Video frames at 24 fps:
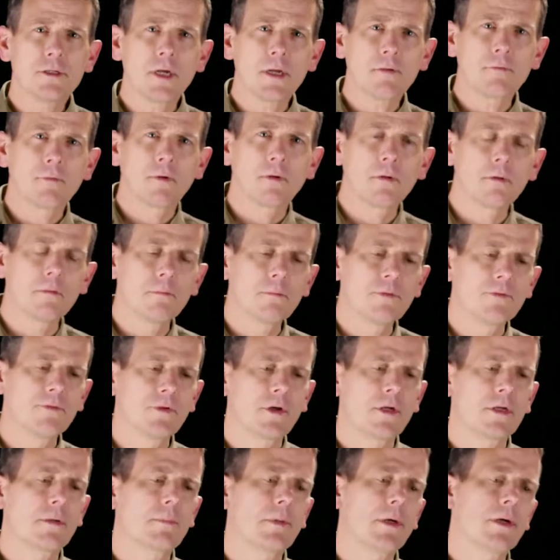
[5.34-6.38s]
general, we've
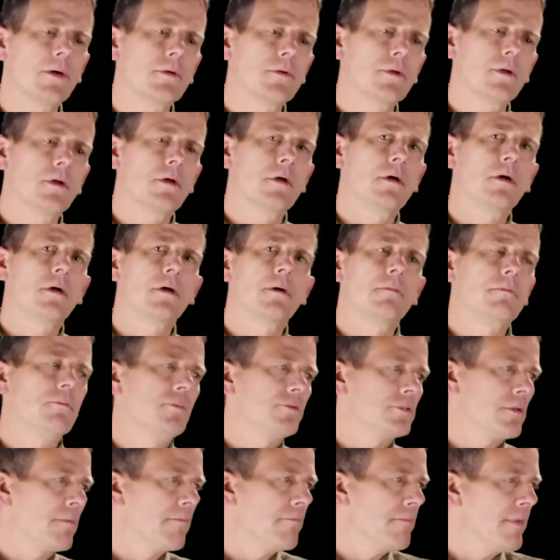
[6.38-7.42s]
talked about uh,
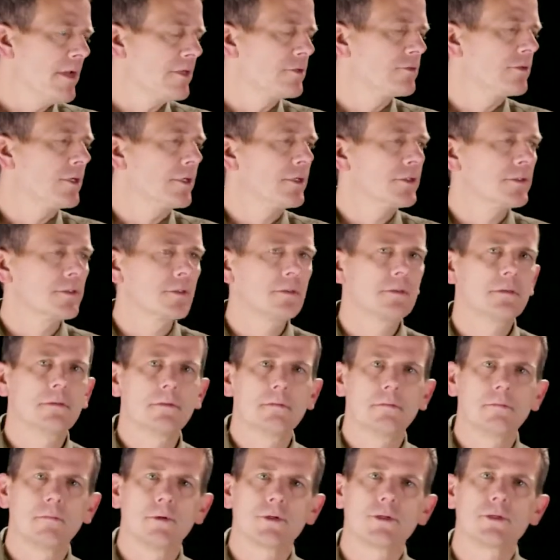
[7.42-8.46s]
some metrics
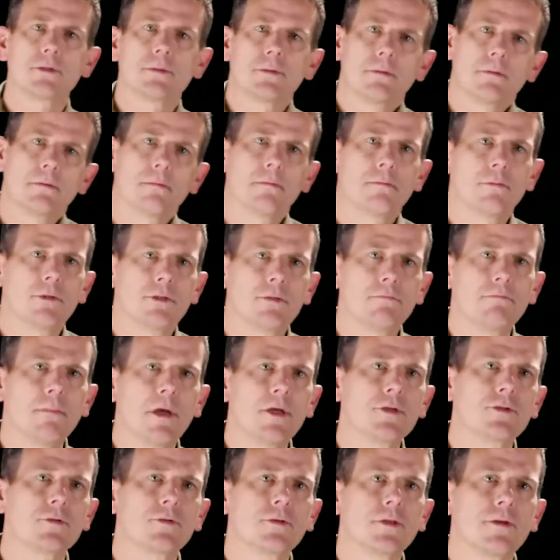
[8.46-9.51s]
which, which
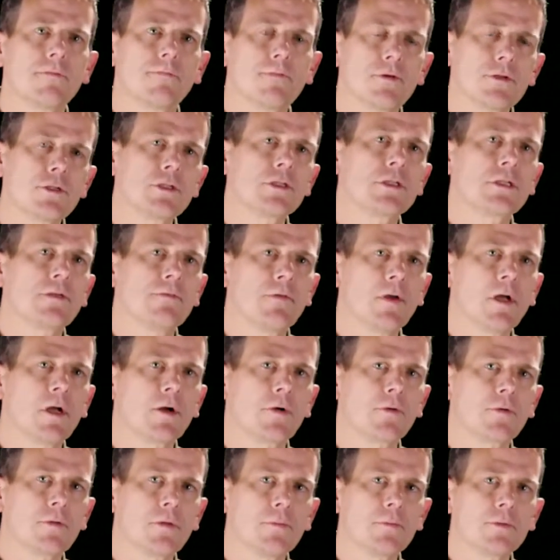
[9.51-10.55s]
measure the efficiency of
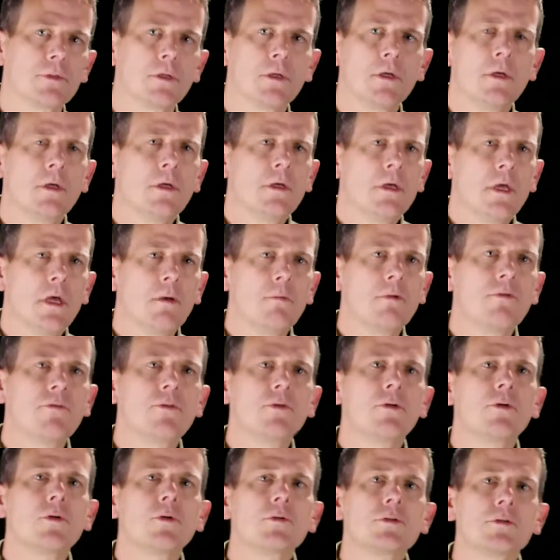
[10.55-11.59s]
algorithms, and we've
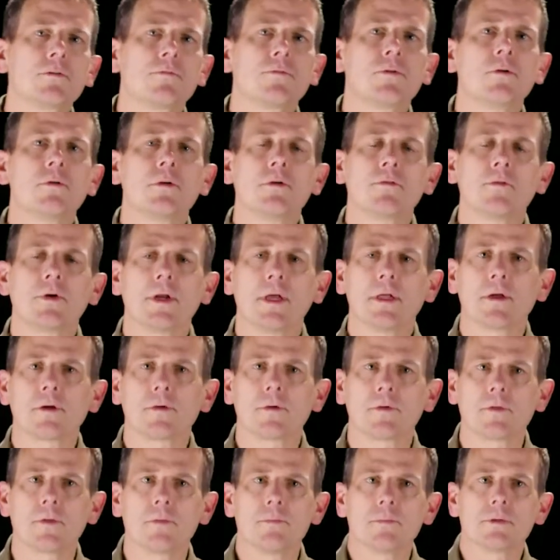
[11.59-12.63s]
introduced a few different
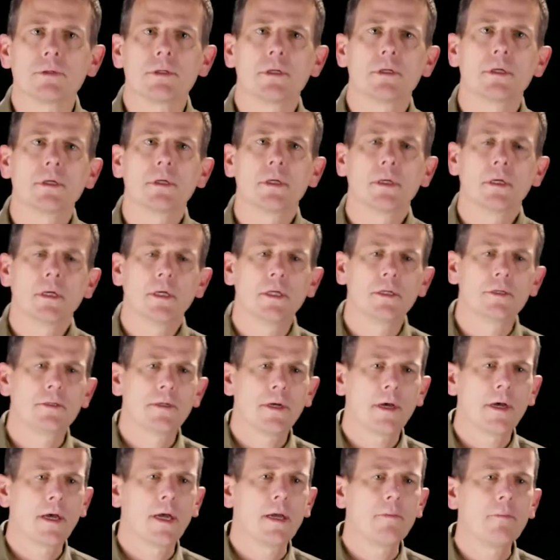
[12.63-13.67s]
algorithms in
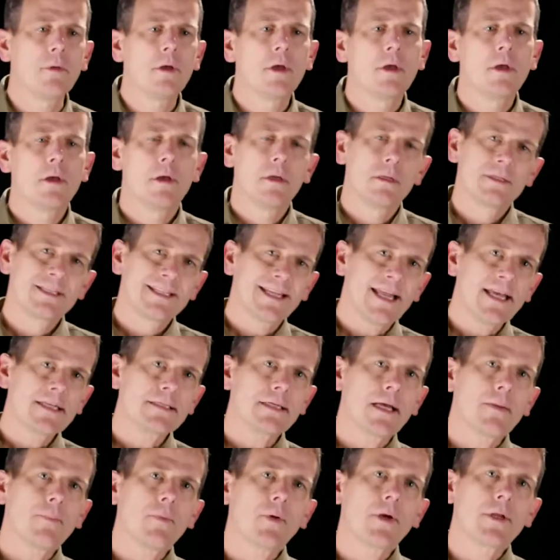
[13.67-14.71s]
time. Today's
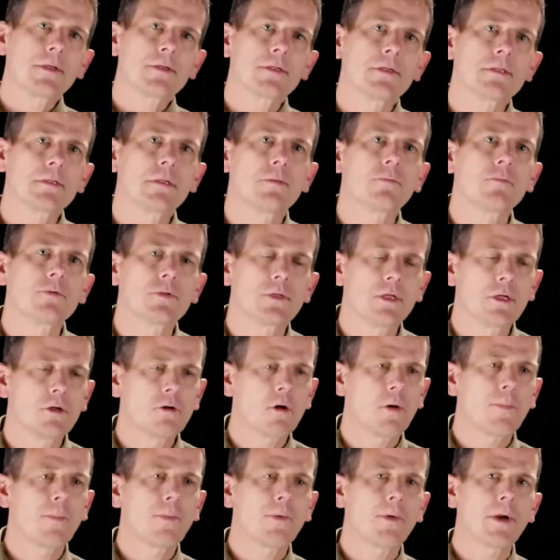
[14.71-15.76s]
operating systems
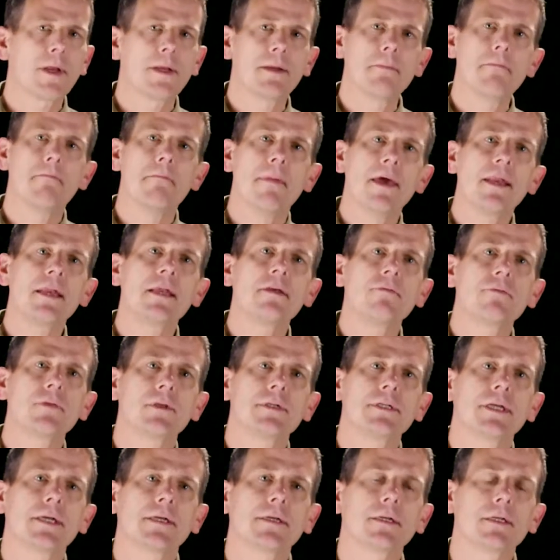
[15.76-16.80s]
incorporate many of the
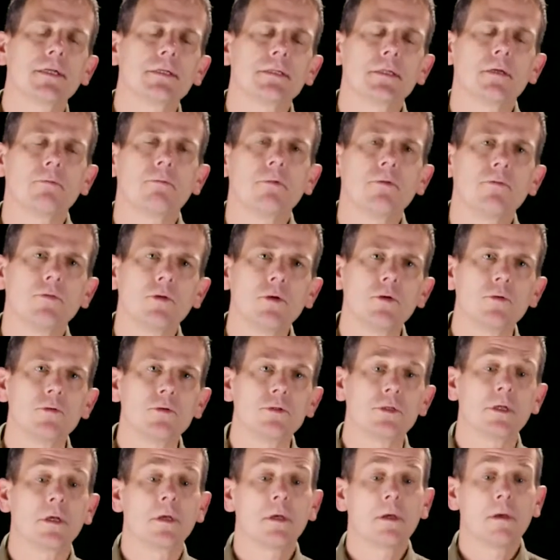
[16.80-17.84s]
techniques that we've
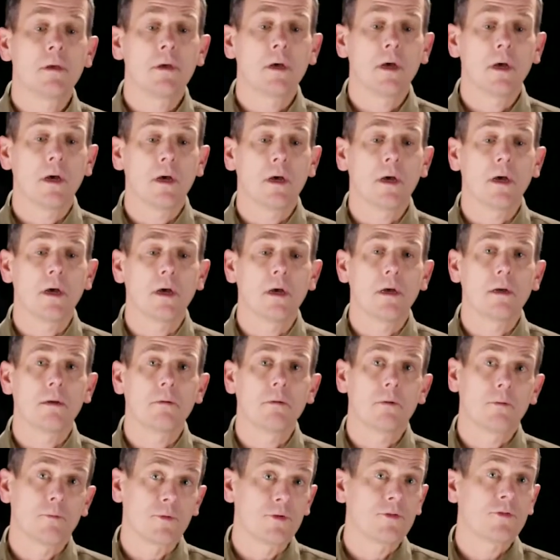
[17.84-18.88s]
used uh,
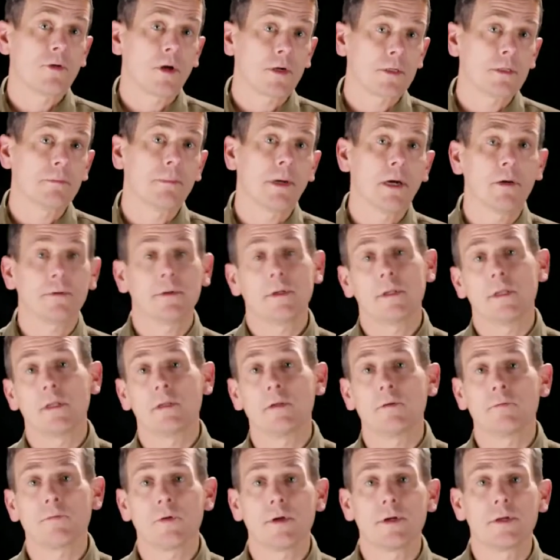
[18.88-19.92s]
or we have talked about and that
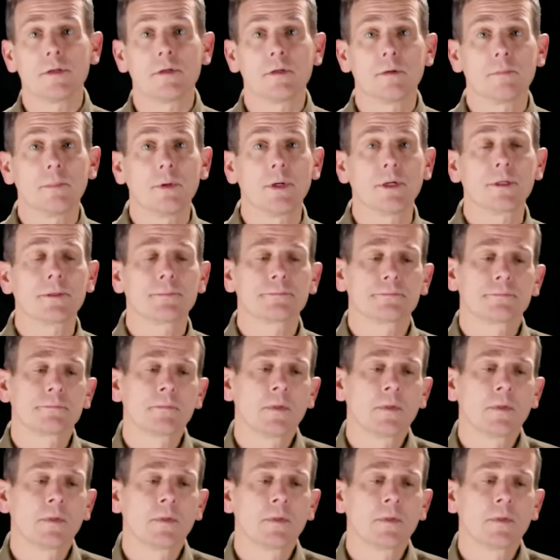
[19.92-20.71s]
you've read in your book.